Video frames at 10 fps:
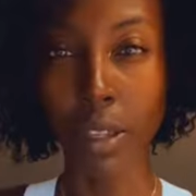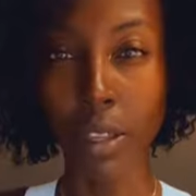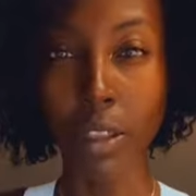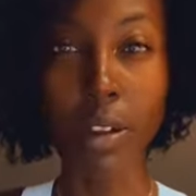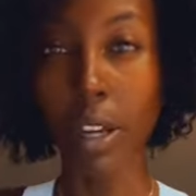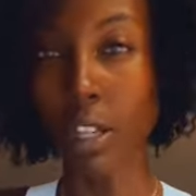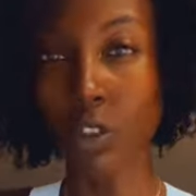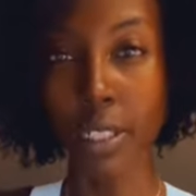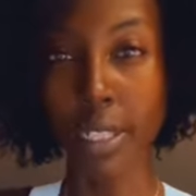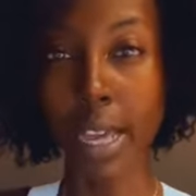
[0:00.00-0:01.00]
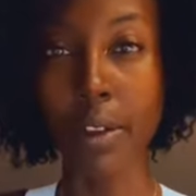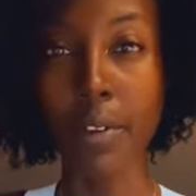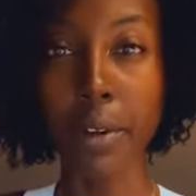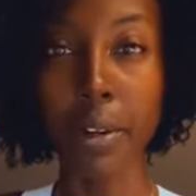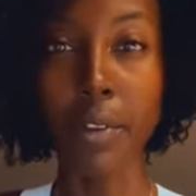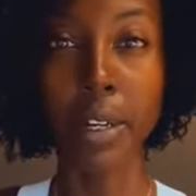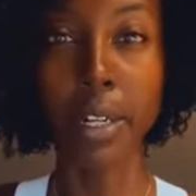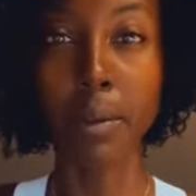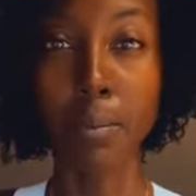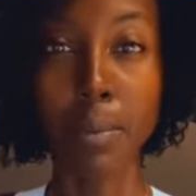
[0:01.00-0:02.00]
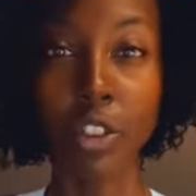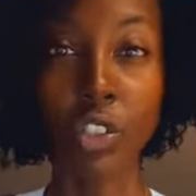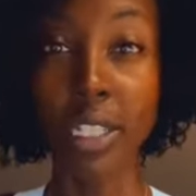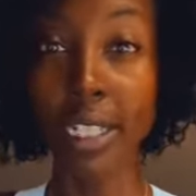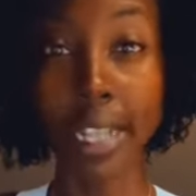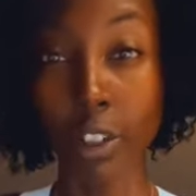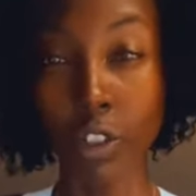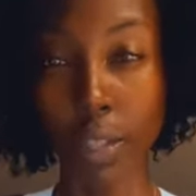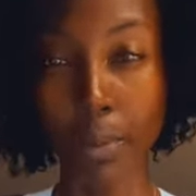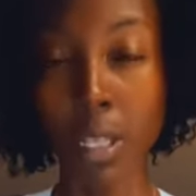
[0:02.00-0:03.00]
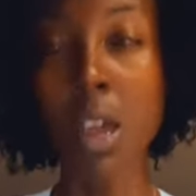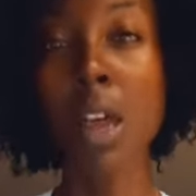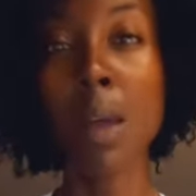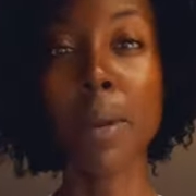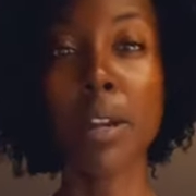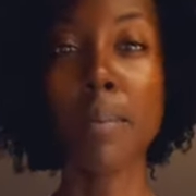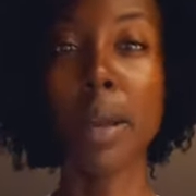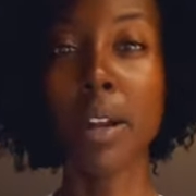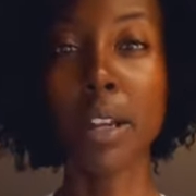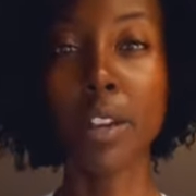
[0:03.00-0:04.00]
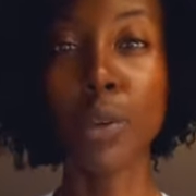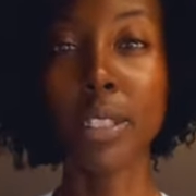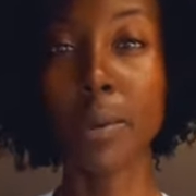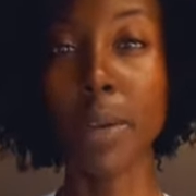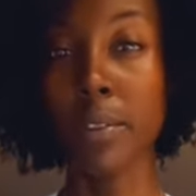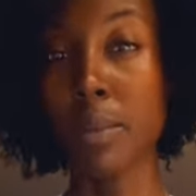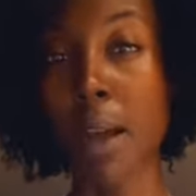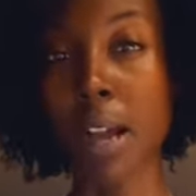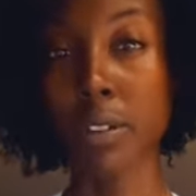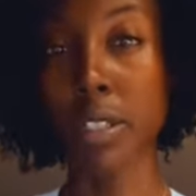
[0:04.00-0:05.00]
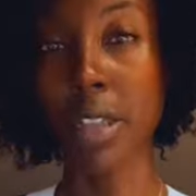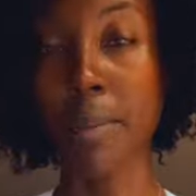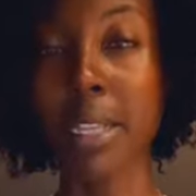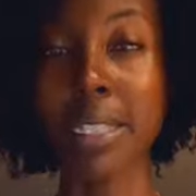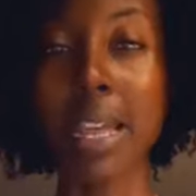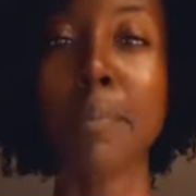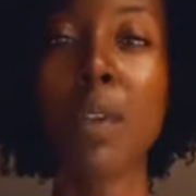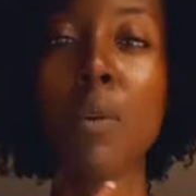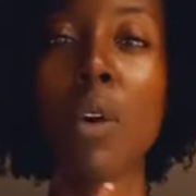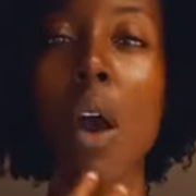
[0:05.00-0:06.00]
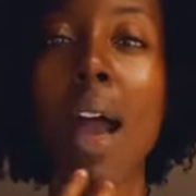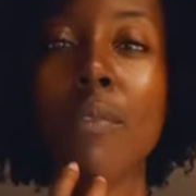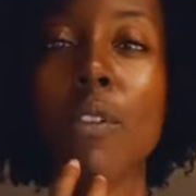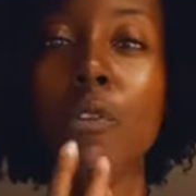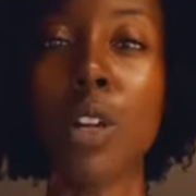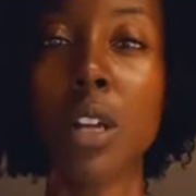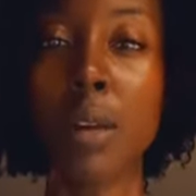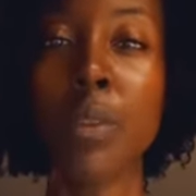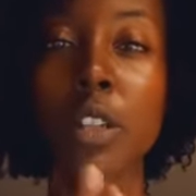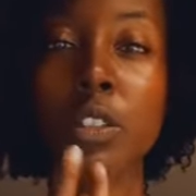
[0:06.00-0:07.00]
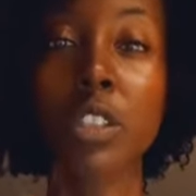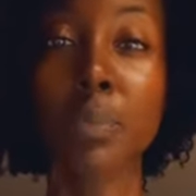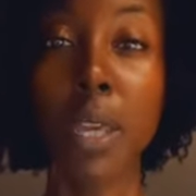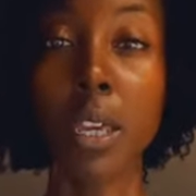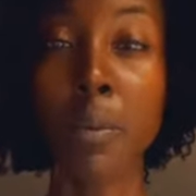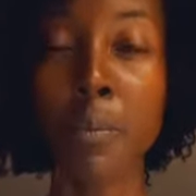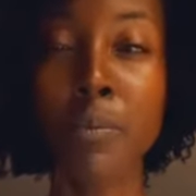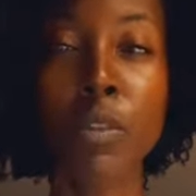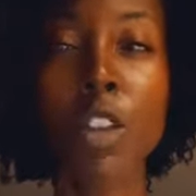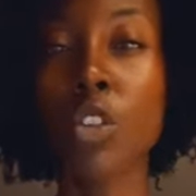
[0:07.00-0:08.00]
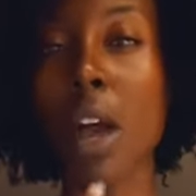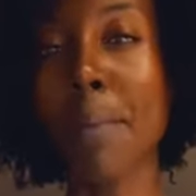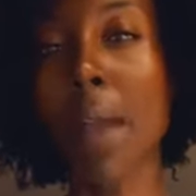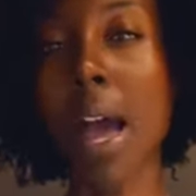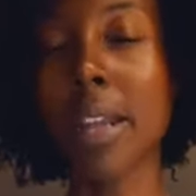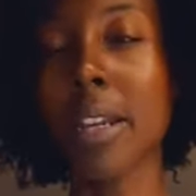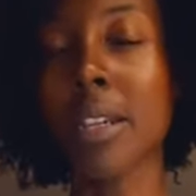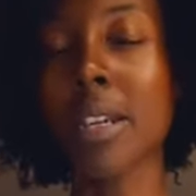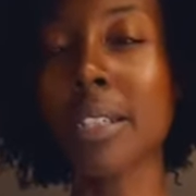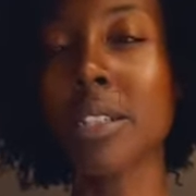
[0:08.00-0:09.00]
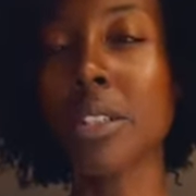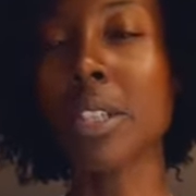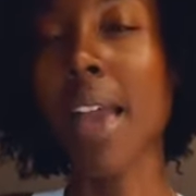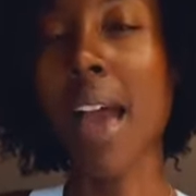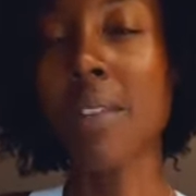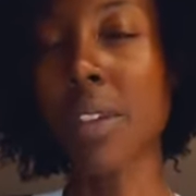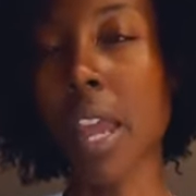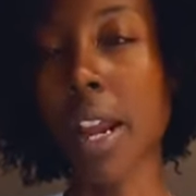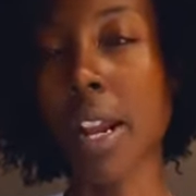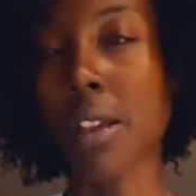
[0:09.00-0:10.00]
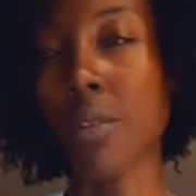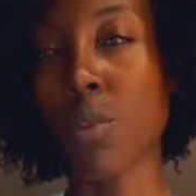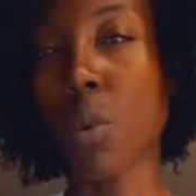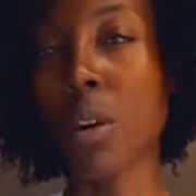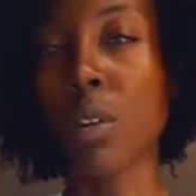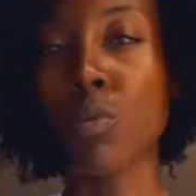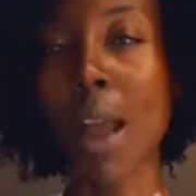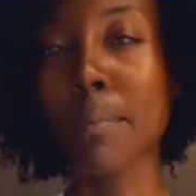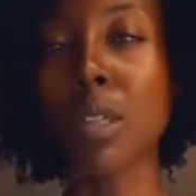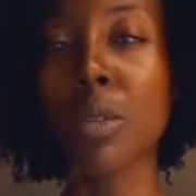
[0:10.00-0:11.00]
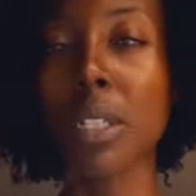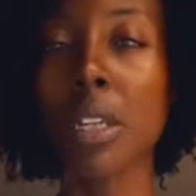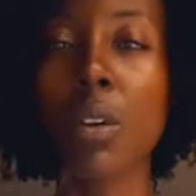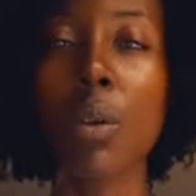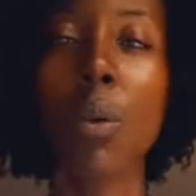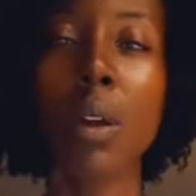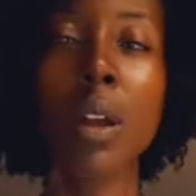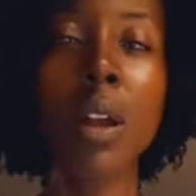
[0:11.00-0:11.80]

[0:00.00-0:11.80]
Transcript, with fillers: There are countries that are very, very much dictatorships. But in America, if we say we have a democracy, that means that people have the freedom to speak. So I'm not necessarily advocating for rap music or